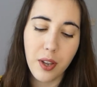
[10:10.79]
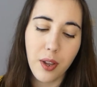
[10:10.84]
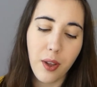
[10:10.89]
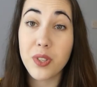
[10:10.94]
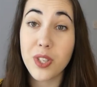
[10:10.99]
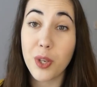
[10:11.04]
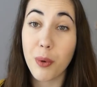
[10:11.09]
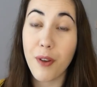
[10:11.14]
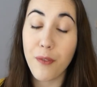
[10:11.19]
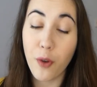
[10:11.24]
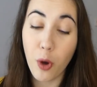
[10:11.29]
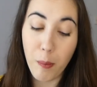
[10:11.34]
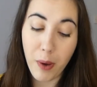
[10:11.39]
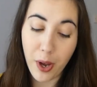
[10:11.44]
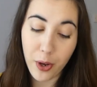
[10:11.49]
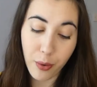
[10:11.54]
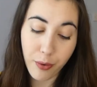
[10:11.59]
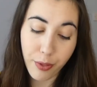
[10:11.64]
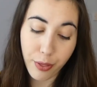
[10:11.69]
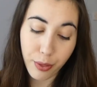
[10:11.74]
So I've got
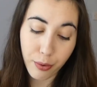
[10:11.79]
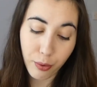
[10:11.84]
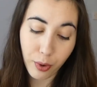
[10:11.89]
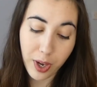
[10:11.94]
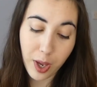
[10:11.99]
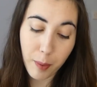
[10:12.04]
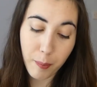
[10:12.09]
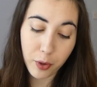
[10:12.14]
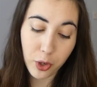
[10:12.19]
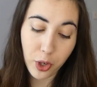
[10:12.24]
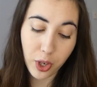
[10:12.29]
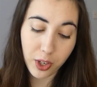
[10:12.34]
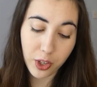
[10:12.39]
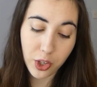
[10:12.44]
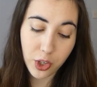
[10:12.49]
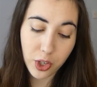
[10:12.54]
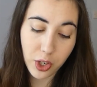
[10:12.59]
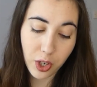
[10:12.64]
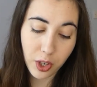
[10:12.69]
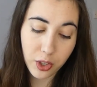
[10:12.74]
mine on 3, but you
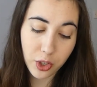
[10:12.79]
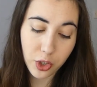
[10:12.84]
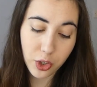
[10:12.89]
can